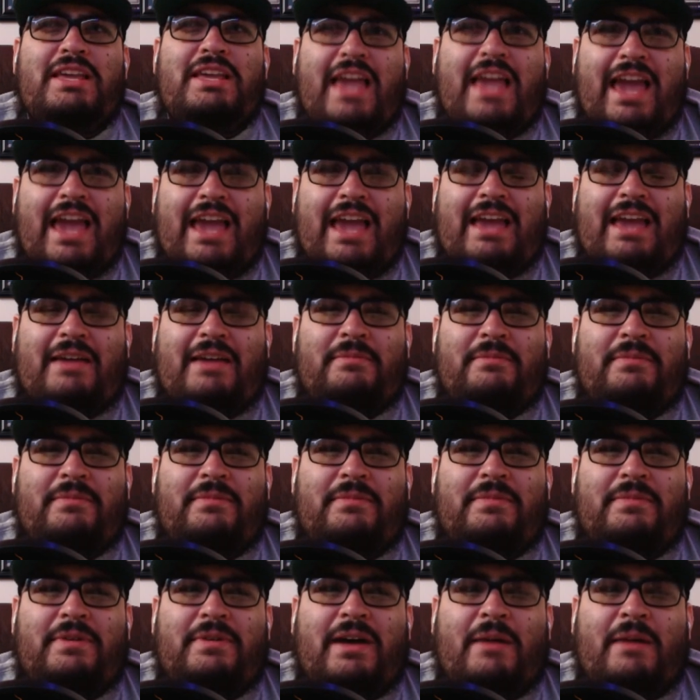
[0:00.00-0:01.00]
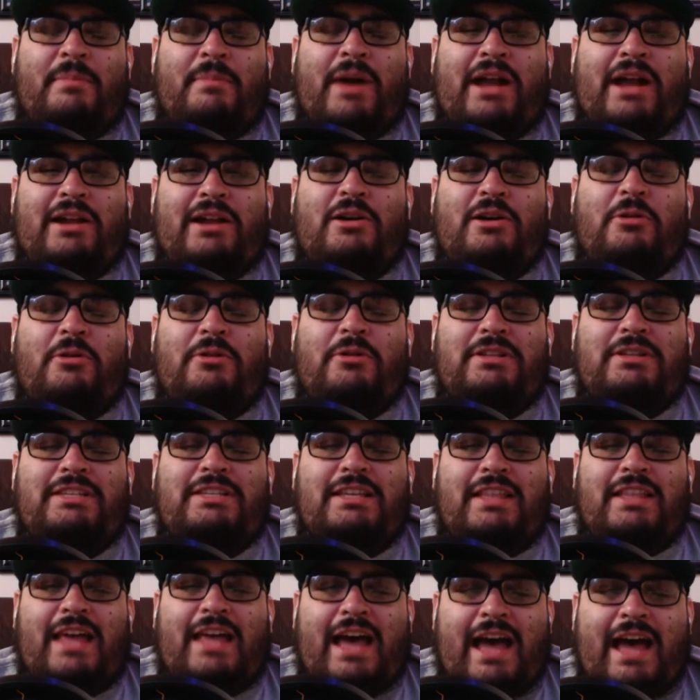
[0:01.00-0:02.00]
game about to go into
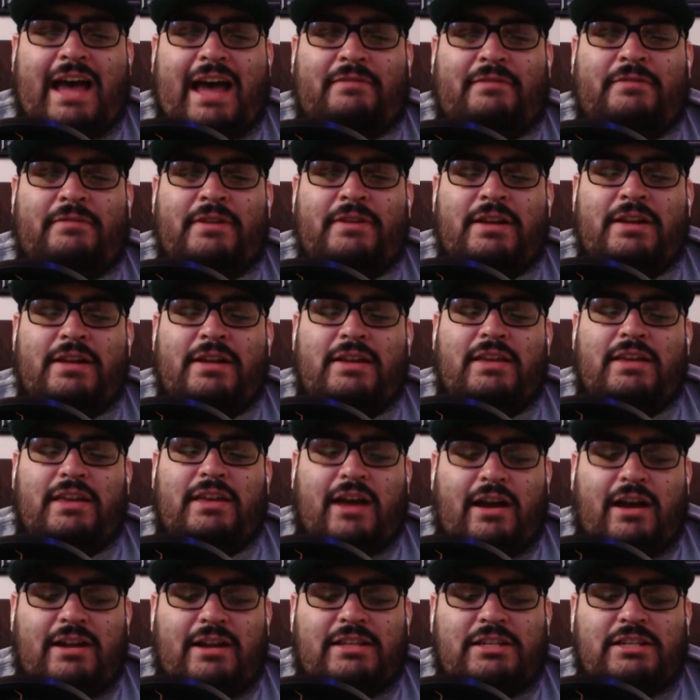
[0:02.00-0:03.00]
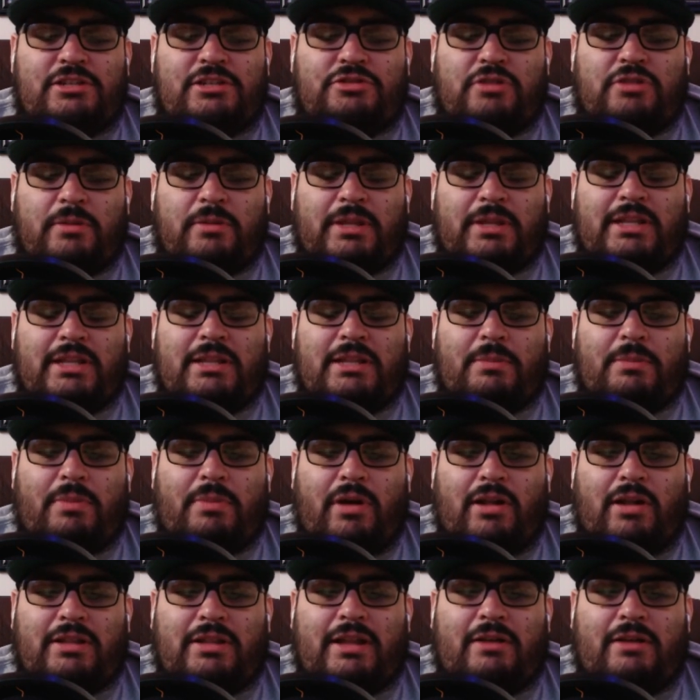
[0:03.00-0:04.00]
the half. Giannis is dribbling the
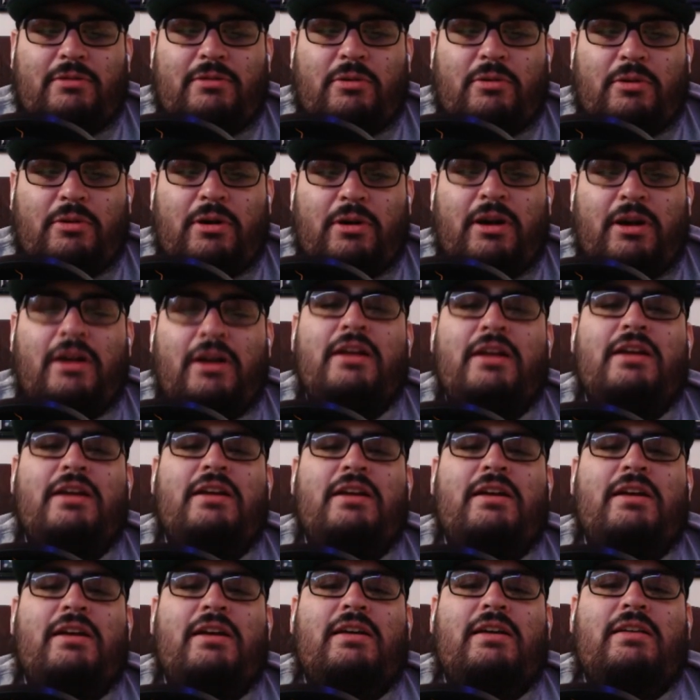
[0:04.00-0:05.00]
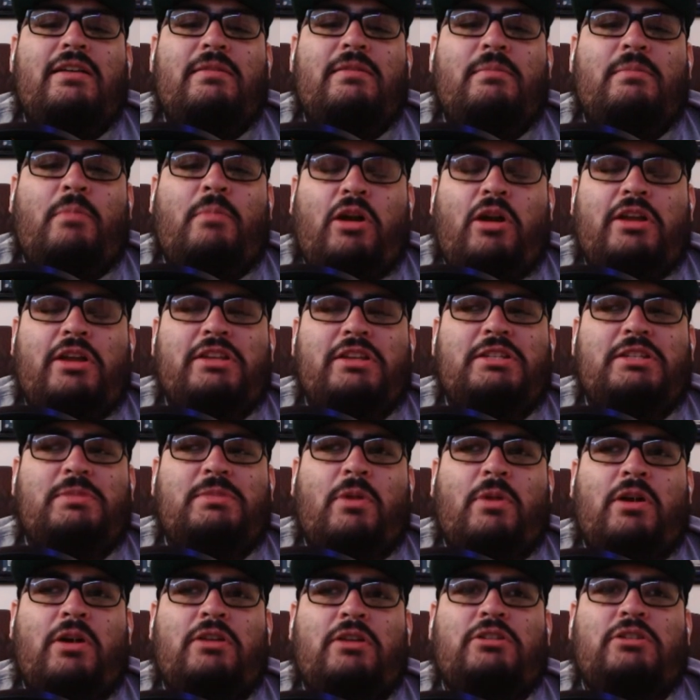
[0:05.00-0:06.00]
ball down court. Marcus
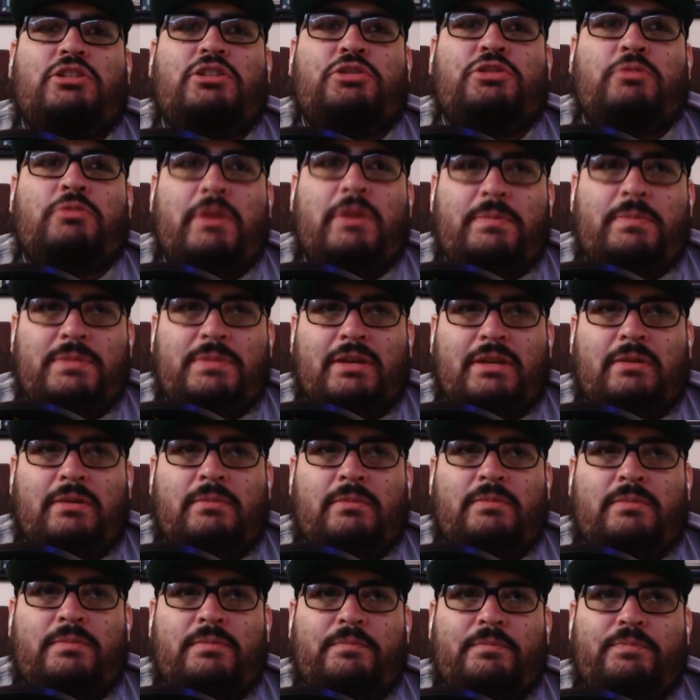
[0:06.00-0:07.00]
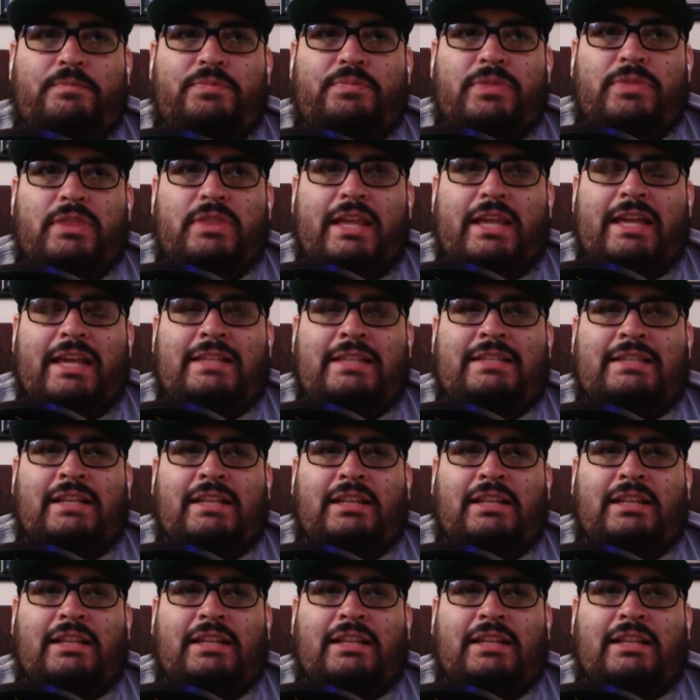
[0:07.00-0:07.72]
Smart strips him. It's a